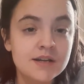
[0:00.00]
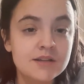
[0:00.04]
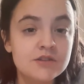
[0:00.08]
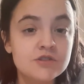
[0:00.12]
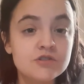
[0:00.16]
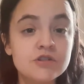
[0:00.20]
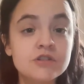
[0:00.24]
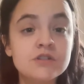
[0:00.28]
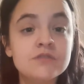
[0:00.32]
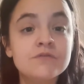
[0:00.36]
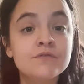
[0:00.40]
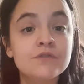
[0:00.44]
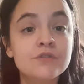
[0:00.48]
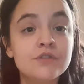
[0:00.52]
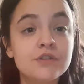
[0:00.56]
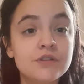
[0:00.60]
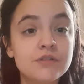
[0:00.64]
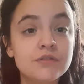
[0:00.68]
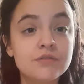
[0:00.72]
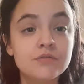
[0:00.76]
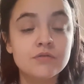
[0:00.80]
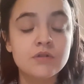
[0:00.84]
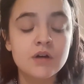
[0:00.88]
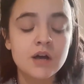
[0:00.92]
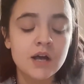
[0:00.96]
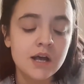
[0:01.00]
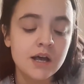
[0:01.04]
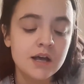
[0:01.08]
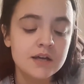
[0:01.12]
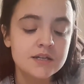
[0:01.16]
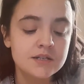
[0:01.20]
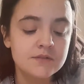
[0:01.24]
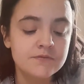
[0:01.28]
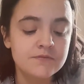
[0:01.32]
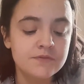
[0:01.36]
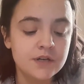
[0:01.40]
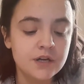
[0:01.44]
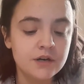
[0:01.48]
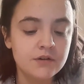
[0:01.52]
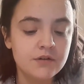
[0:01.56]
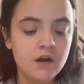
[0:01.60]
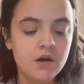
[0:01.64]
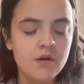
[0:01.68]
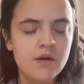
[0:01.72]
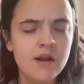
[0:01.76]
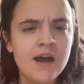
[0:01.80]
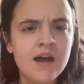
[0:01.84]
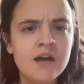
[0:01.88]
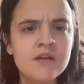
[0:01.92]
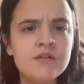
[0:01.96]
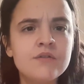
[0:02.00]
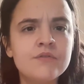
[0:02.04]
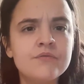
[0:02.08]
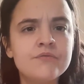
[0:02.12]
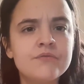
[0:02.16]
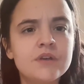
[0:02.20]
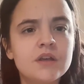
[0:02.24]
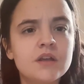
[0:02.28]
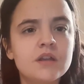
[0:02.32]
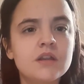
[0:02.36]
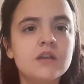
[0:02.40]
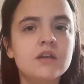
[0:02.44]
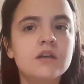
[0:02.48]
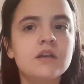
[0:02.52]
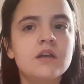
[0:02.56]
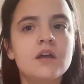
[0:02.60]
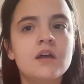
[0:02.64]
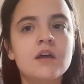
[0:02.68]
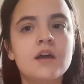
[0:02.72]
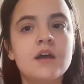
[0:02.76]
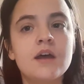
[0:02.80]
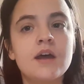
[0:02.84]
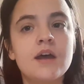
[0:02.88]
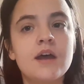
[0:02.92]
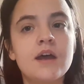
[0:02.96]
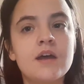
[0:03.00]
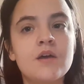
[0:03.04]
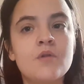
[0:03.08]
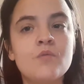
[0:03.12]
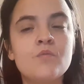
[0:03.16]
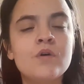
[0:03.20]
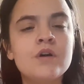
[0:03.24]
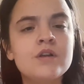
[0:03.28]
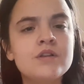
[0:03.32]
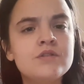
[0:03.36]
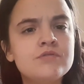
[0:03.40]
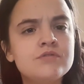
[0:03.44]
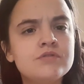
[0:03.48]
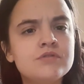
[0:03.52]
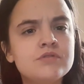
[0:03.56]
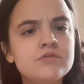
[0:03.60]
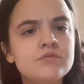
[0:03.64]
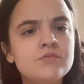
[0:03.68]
It's just for you to figure out how you're feeling and what you